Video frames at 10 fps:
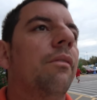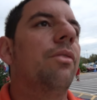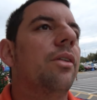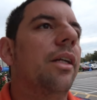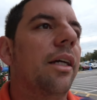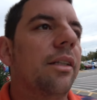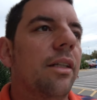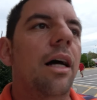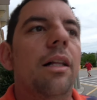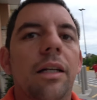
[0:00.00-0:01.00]
for today because
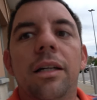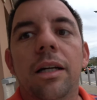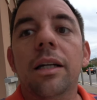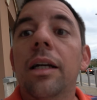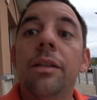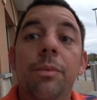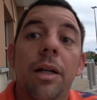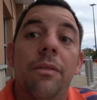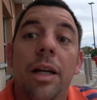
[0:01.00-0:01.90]
the holiday, I guess. Whatever.